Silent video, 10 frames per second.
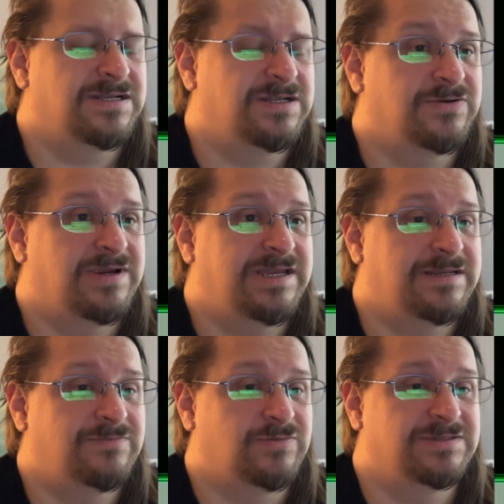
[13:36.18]
Alright.
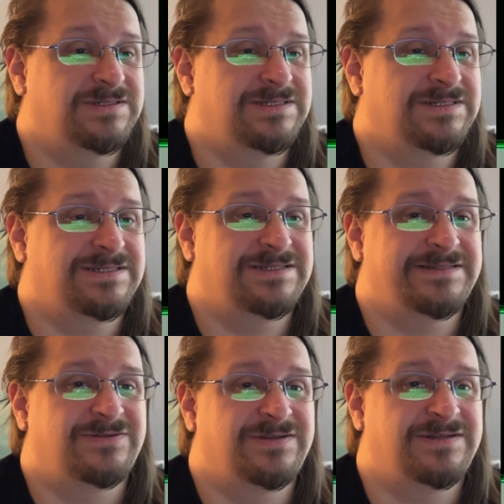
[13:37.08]

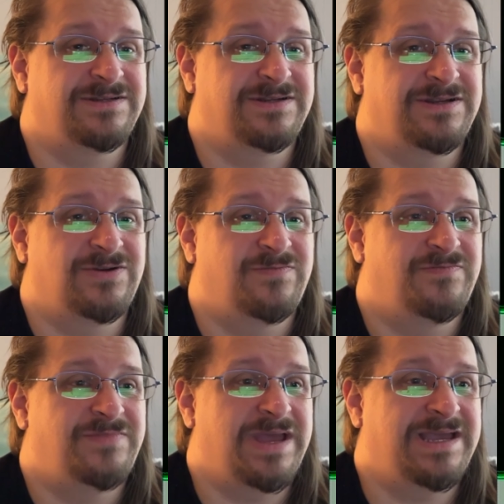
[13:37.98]
Whoa! No, no, no, no, no.
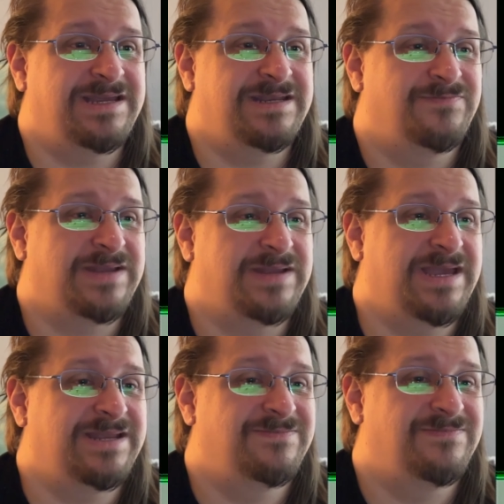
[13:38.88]
Bad. Bad,
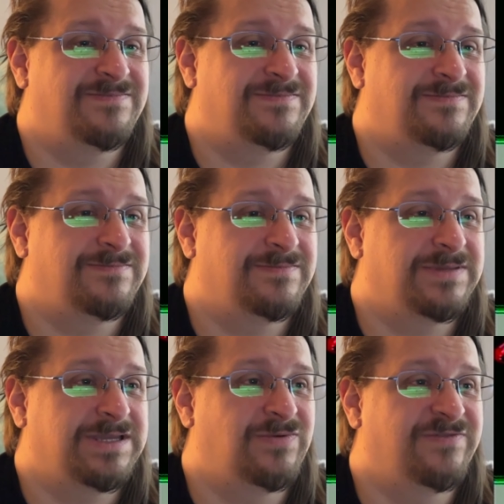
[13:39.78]
bad.
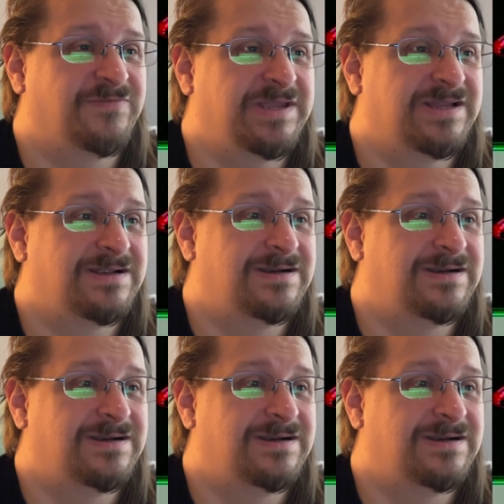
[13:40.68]
Get away from me.